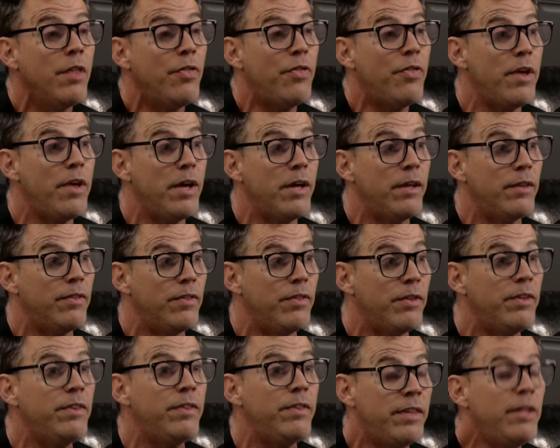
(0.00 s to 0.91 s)
that
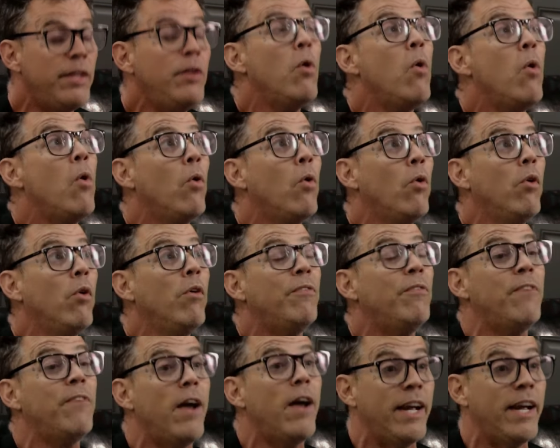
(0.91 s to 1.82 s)
the
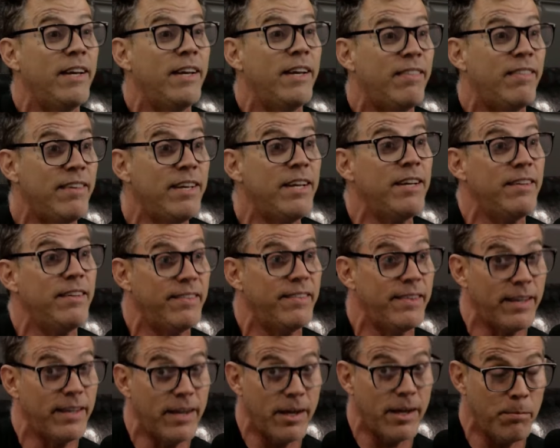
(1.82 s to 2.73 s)
horrifying
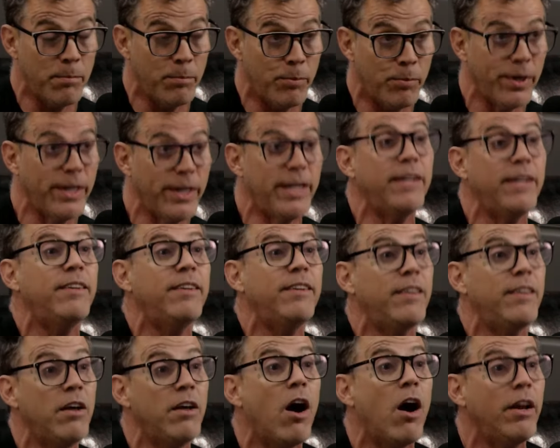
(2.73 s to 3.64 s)
things that I'm bringing to
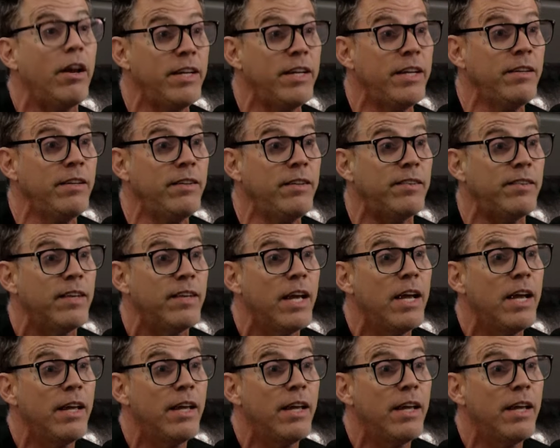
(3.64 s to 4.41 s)
the audience,